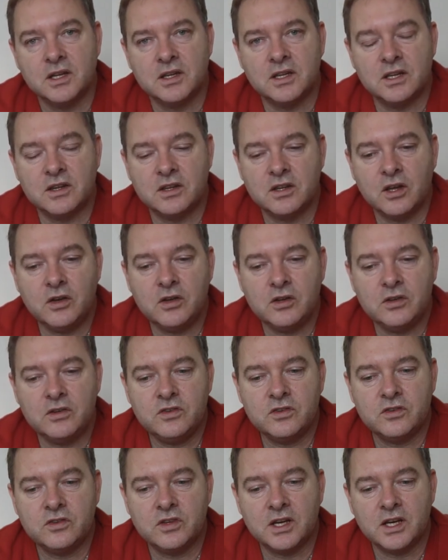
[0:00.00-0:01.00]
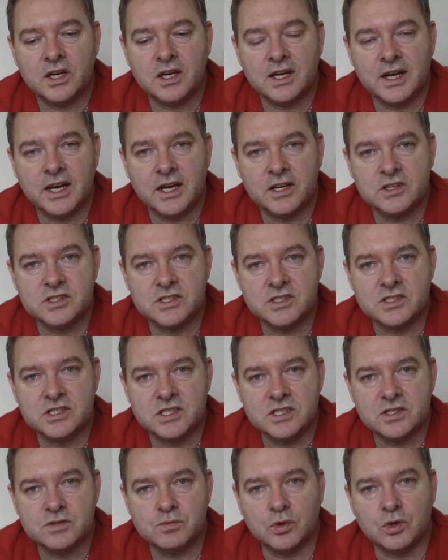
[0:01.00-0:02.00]
that those
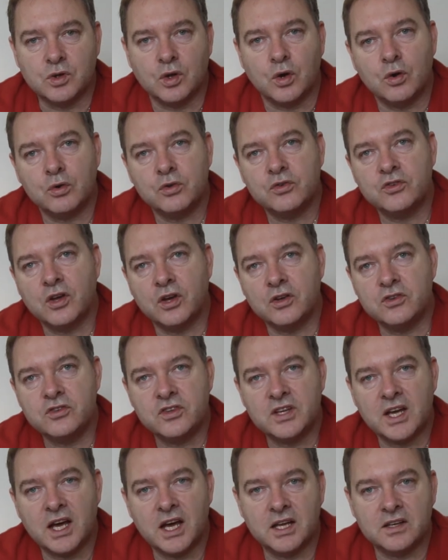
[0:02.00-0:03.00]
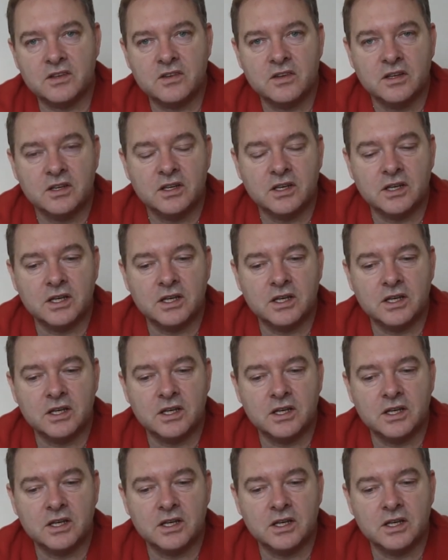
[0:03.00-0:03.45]
agencies will also start